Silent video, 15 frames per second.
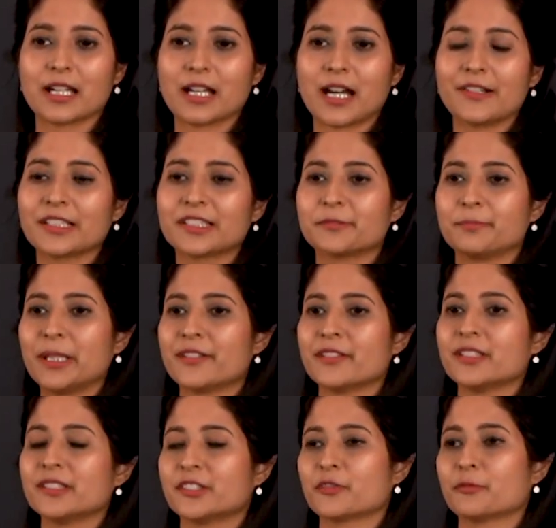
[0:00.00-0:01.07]
Our
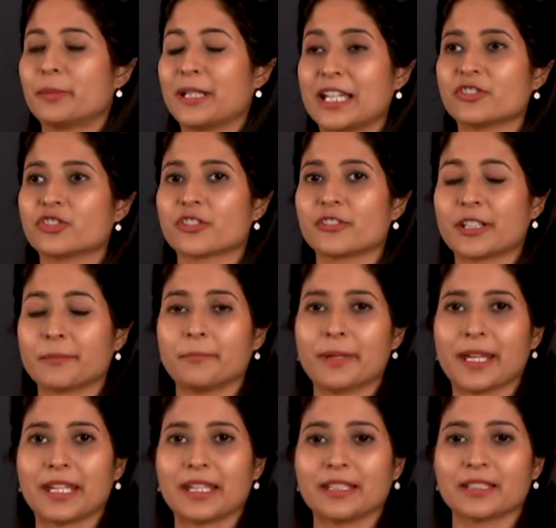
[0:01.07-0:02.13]
experience of pleasure and
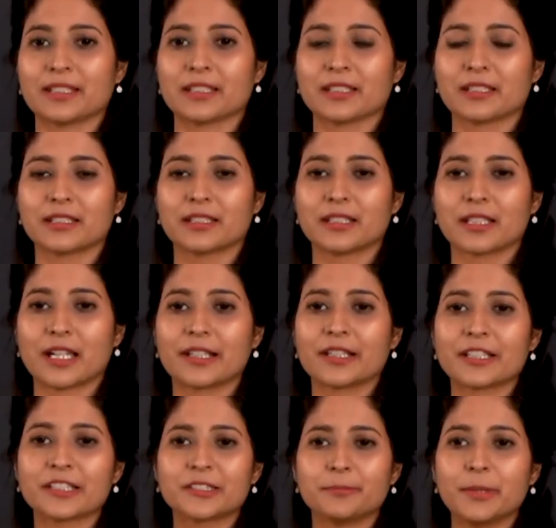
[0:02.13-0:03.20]
pain and our
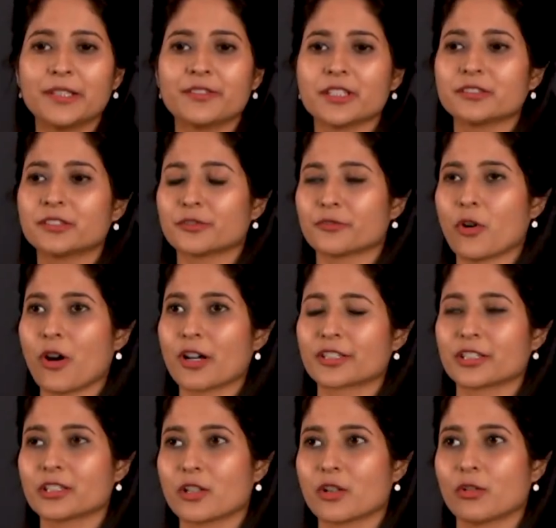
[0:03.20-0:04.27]
experience of hot
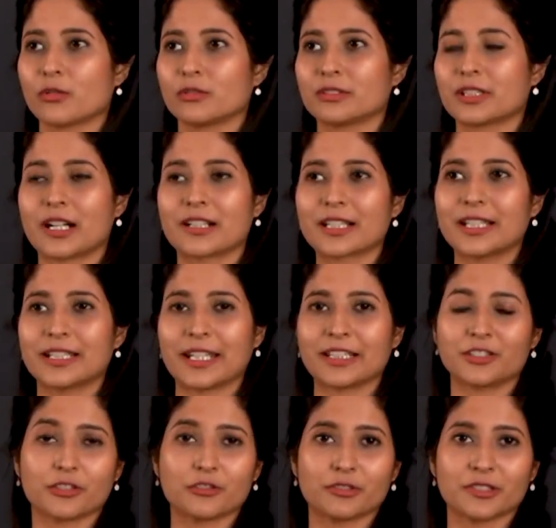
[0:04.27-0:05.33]
and cold are
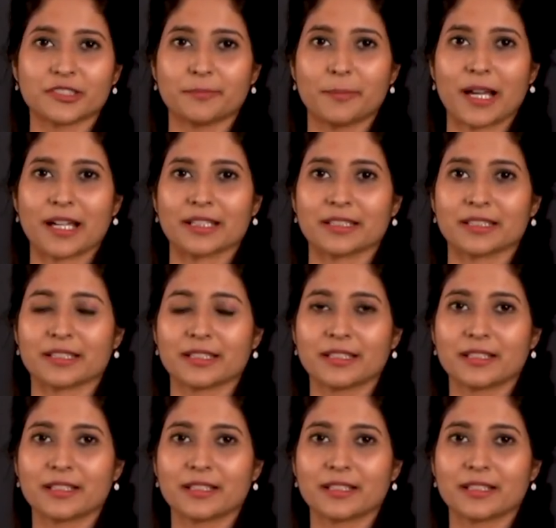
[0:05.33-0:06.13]
connected to the spine.